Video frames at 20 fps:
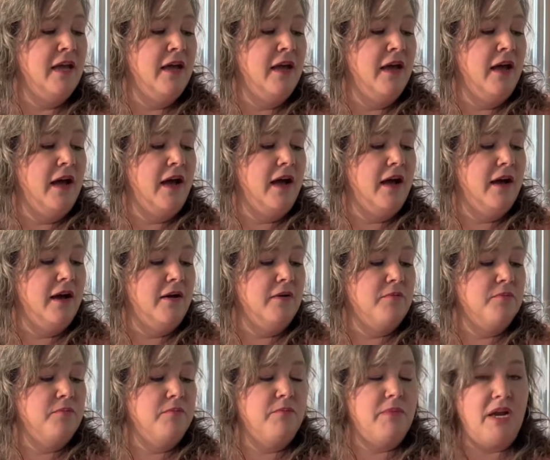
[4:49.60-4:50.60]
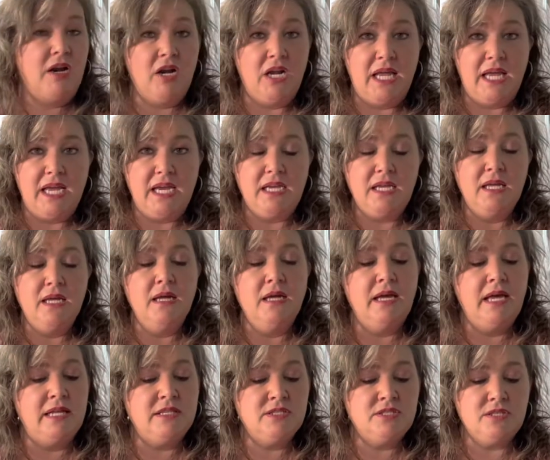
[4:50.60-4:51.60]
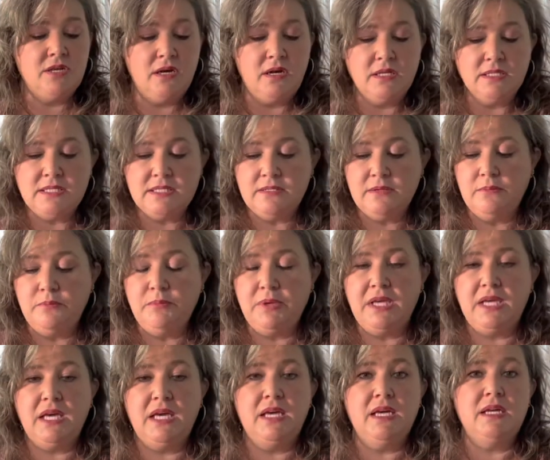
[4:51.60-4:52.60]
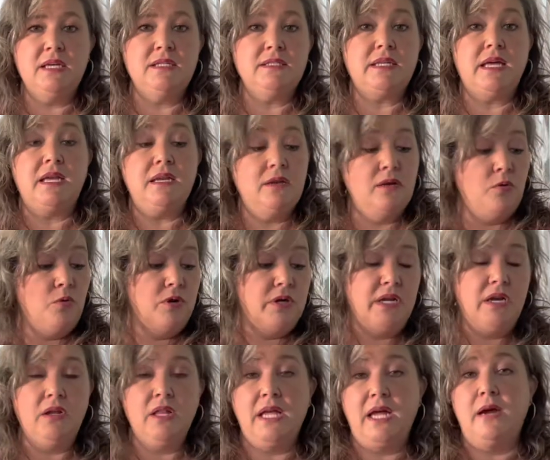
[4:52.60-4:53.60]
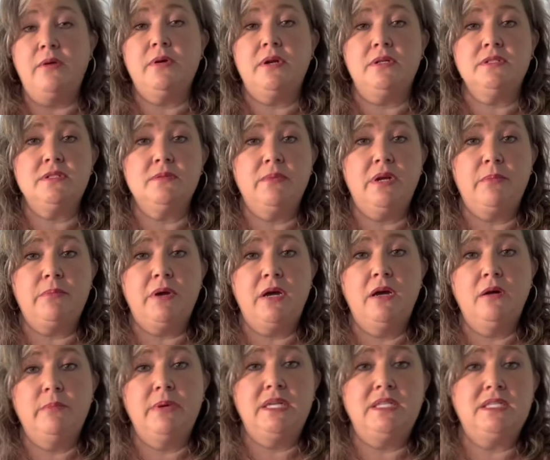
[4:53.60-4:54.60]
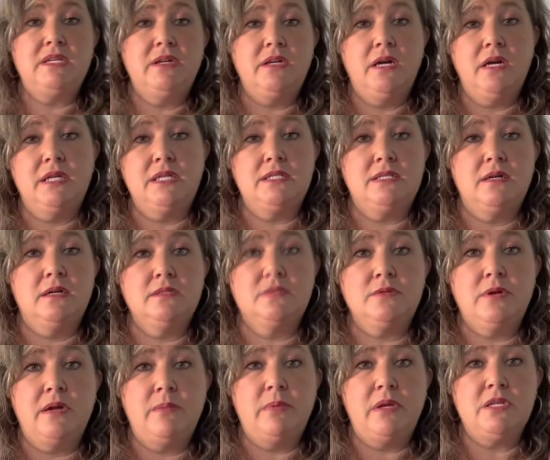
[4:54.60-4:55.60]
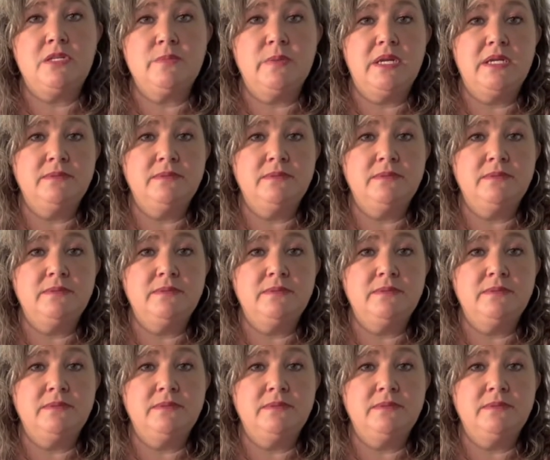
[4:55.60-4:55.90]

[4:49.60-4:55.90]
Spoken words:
marinade and sauce, and ordinarily I would also make my homemade teriyaki sauce, right, Benjamin?